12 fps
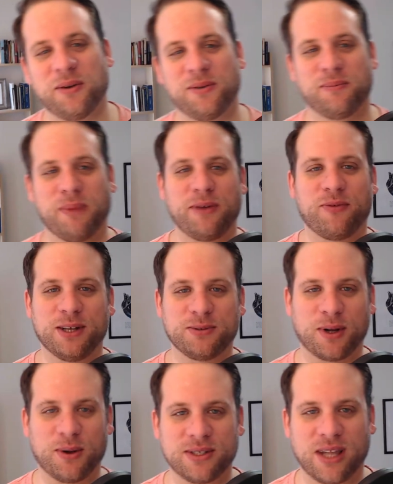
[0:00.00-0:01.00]
my friends
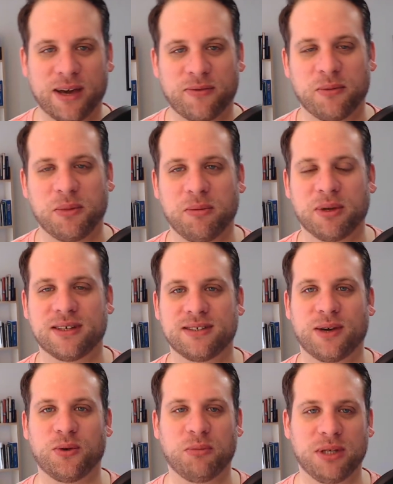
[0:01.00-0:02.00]
would always laugh at me because
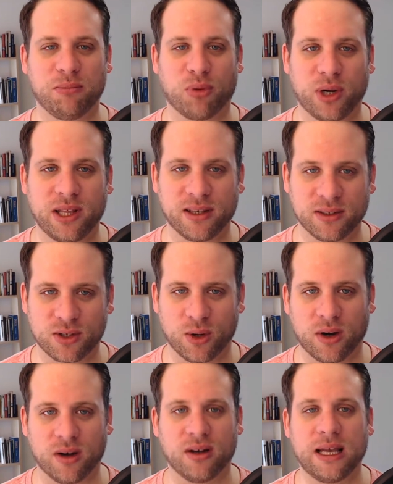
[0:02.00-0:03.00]
I would be breathing
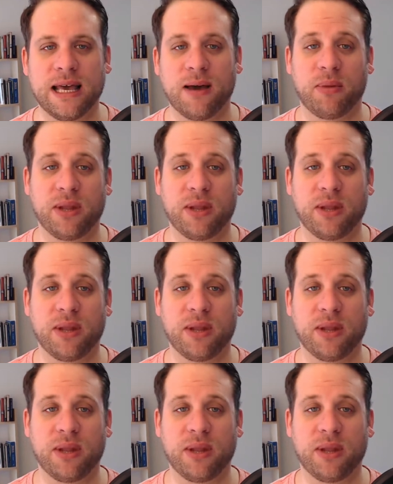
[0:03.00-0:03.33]
so hard. But